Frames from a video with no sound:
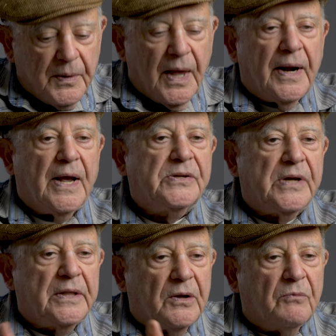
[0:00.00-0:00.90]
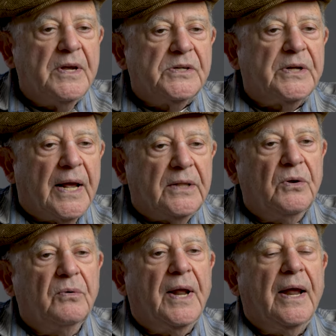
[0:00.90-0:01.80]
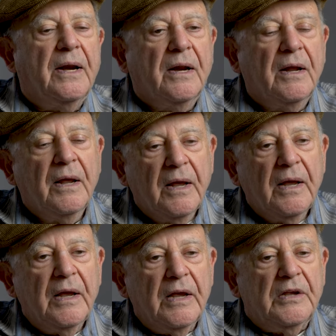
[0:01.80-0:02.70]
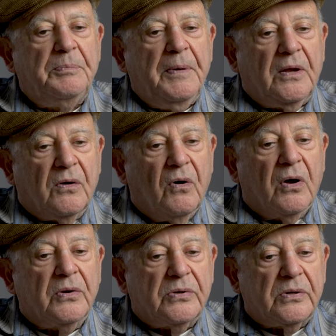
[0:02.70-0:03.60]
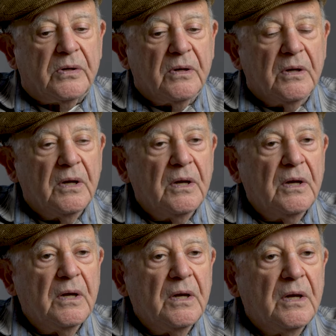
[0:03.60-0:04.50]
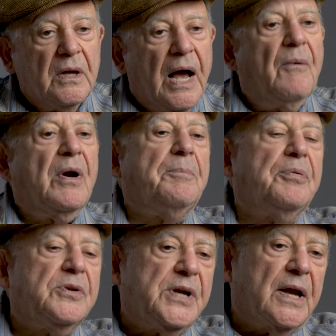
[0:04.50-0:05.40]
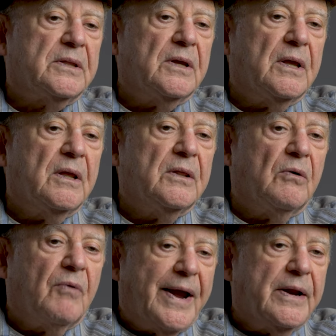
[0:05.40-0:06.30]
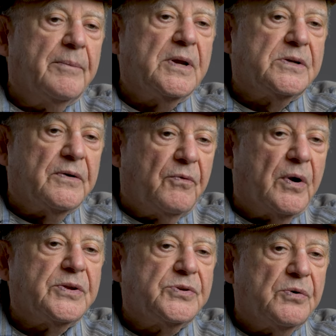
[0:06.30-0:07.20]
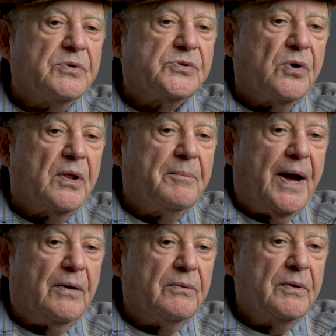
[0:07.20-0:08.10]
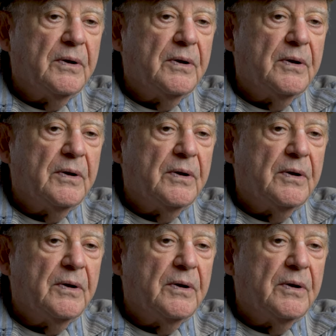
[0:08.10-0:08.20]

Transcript: And I said, the reason I do that is because I want to project the right image of what a Jew is all about.